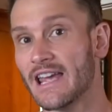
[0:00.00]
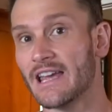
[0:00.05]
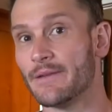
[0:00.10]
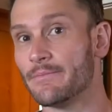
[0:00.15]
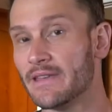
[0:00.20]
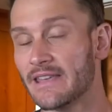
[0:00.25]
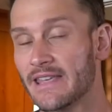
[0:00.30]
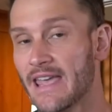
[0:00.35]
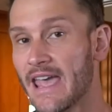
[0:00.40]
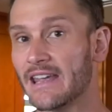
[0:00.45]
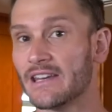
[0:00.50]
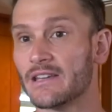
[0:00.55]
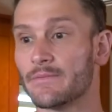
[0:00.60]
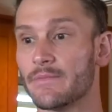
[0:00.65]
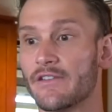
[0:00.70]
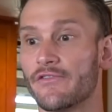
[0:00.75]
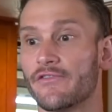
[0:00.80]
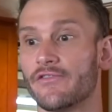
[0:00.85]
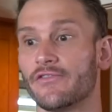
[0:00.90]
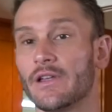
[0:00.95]
AMPK to
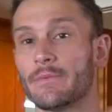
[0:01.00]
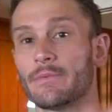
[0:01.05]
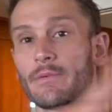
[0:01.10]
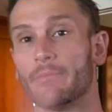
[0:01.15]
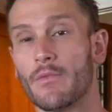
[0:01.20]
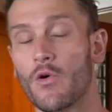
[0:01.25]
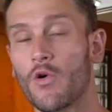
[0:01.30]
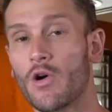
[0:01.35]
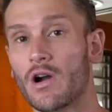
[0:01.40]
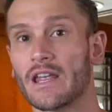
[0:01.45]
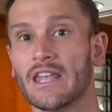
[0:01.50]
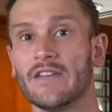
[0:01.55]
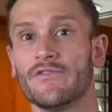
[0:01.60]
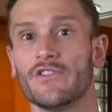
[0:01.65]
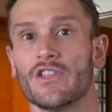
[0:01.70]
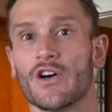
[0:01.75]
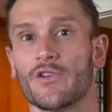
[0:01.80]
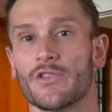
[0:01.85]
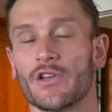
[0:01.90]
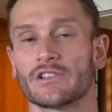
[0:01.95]
be flipped more,
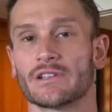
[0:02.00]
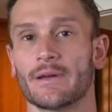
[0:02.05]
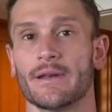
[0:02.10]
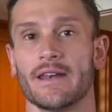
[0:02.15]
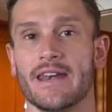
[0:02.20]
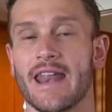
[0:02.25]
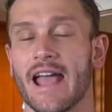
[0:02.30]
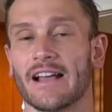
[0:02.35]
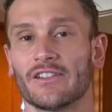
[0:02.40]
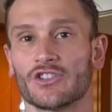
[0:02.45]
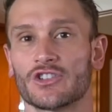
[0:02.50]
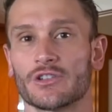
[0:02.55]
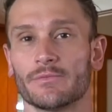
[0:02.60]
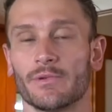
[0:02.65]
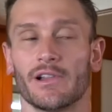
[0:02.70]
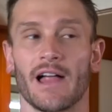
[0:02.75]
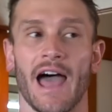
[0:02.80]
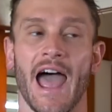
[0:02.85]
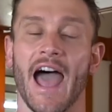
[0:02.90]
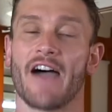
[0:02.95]
even though there's a
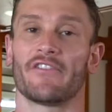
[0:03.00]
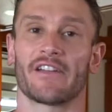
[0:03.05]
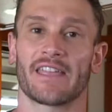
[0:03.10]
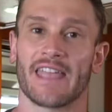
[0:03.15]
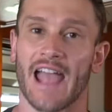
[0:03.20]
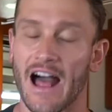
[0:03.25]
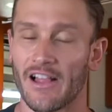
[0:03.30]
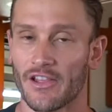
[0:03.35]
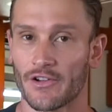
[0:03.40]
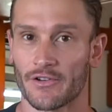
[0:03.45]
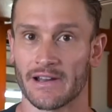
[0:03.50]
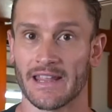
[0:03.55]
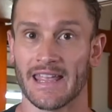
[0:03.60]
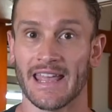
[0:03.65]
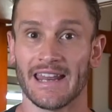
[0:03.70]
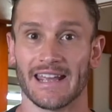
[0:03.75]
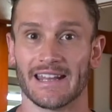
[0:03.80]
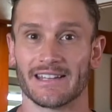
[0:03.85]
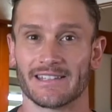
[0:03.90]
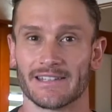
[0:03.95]
negligible half a calorie
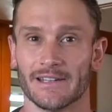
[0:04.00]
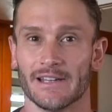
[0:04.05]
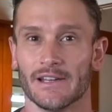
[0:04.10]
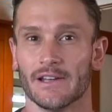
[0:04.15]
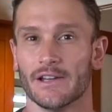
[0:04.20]
in it.